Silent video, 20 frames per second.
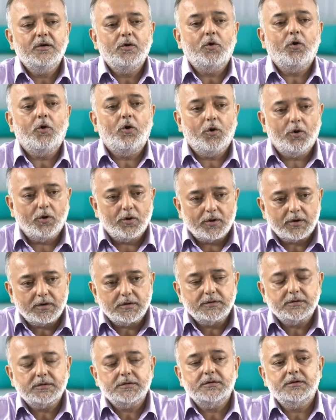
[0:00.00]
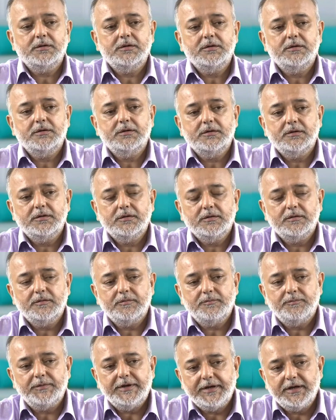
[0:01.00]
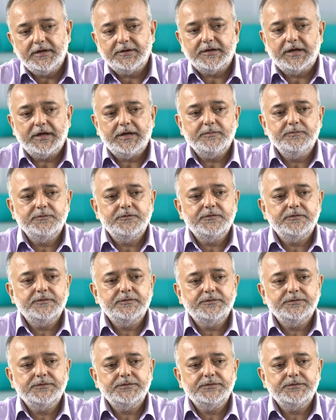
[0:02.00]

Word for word: or many a times